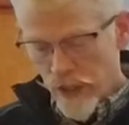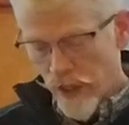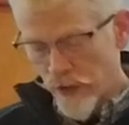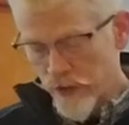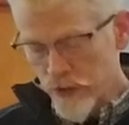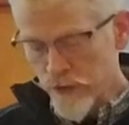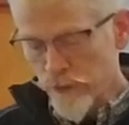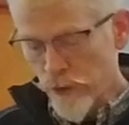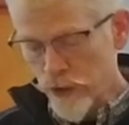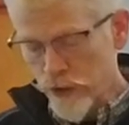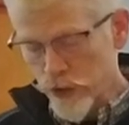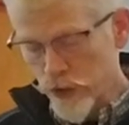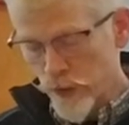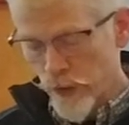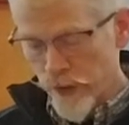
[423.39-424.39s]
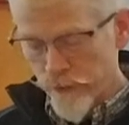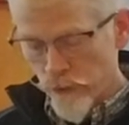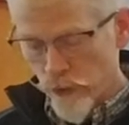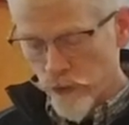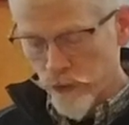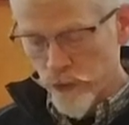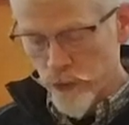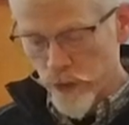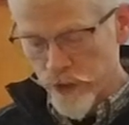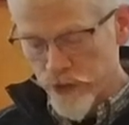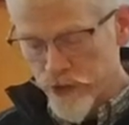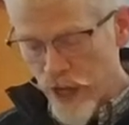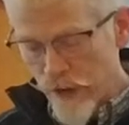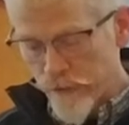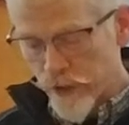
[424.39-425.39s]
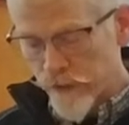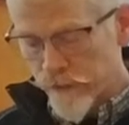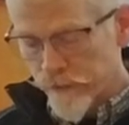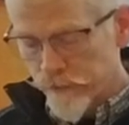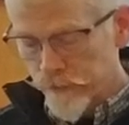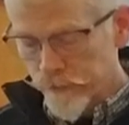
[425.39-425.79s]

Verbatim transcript: Uh, this is verses 24 through 27,